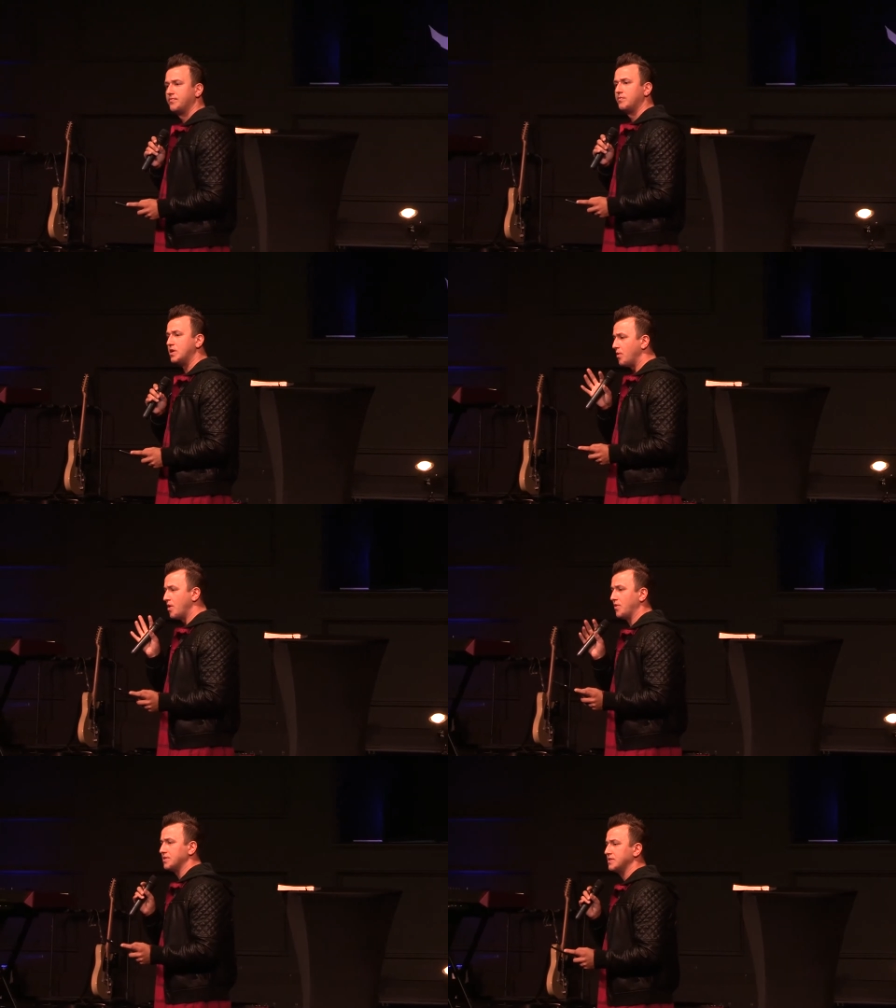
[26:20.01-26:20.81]
We don't
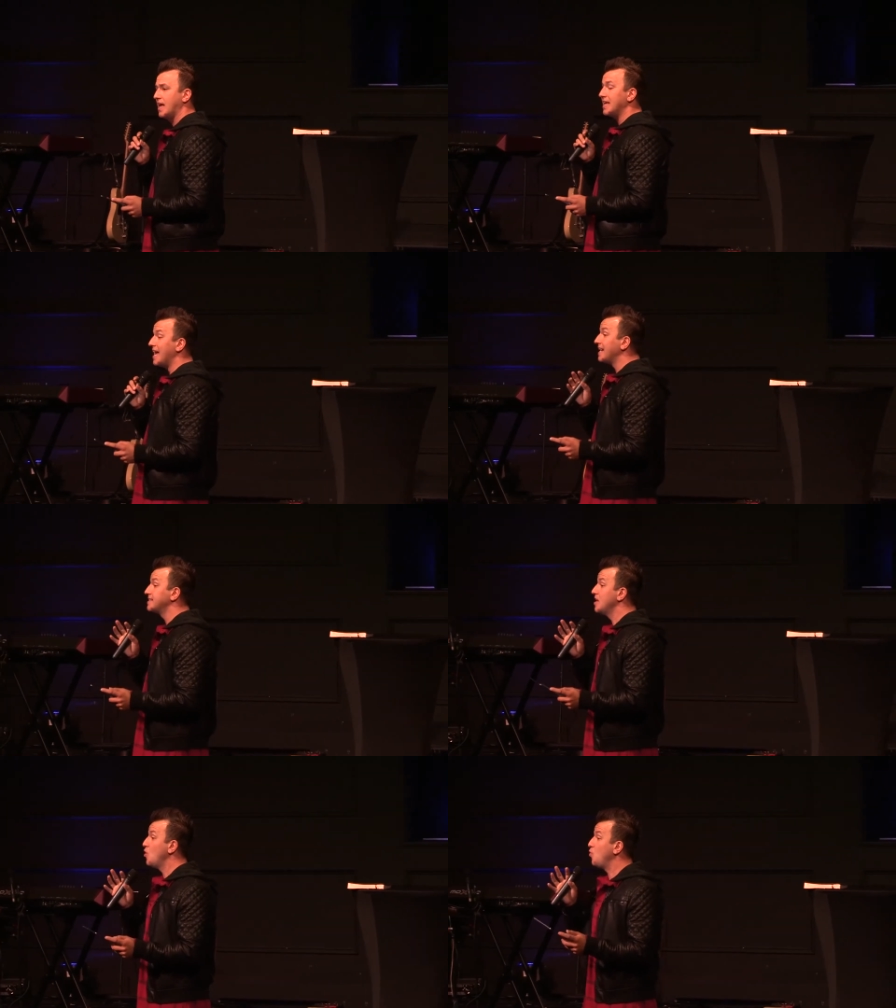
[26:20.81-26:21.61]
notice. And guys,
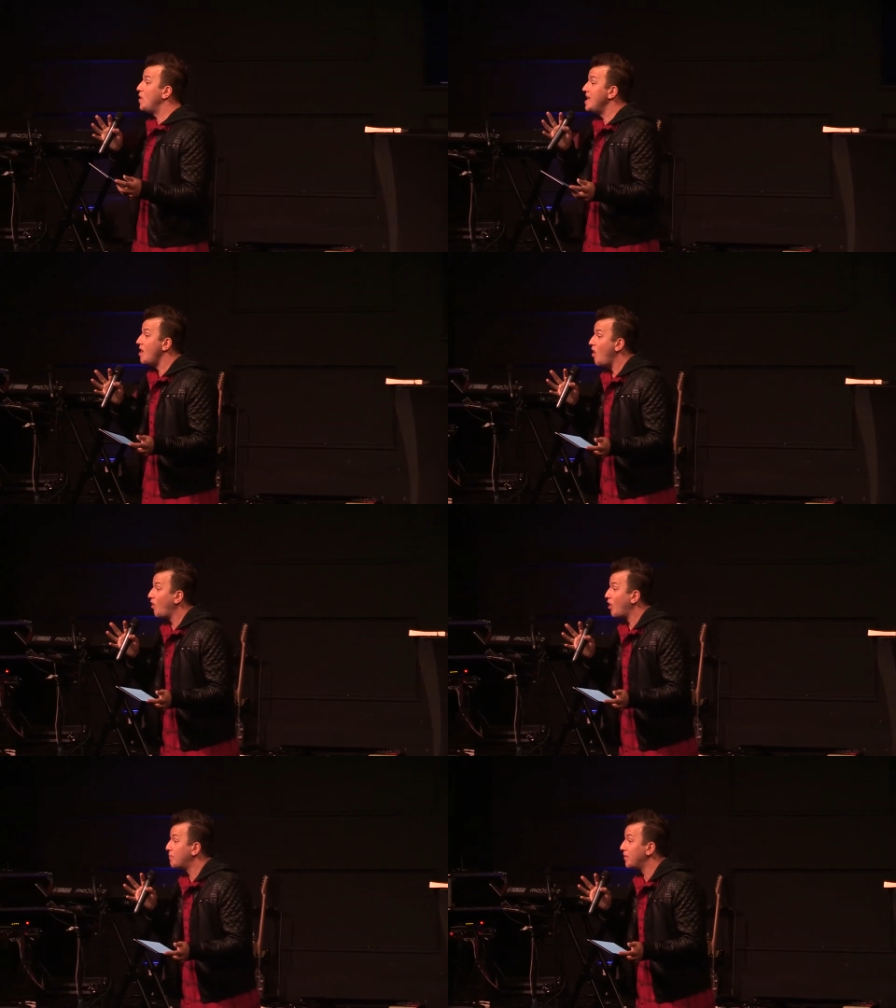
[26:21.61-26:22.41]
we are
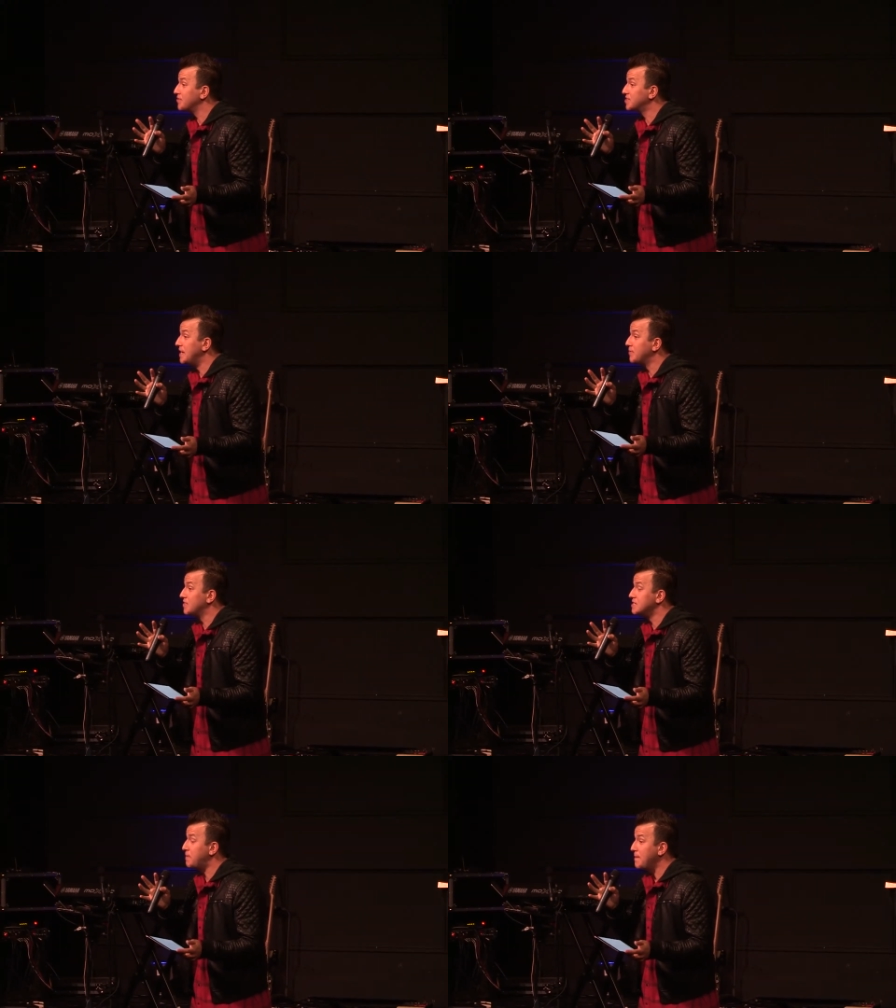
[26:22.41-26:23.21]
our brother's keeper.
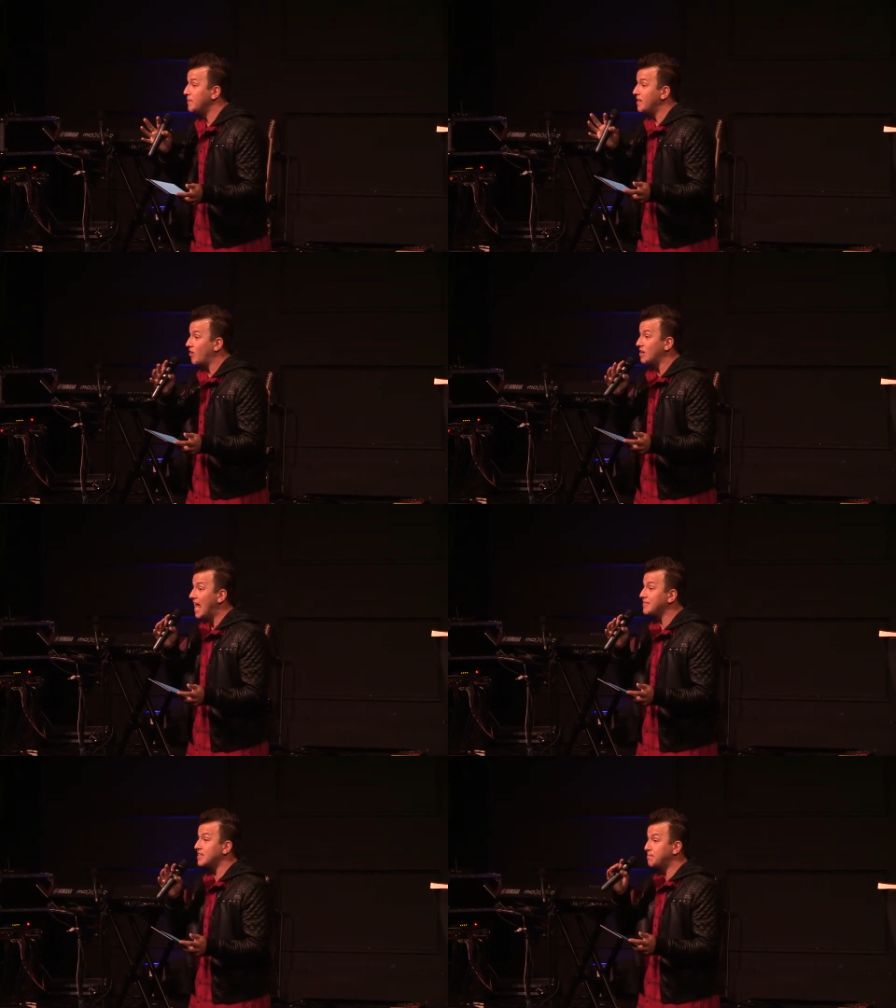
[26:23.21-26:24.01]
These people in our lives, the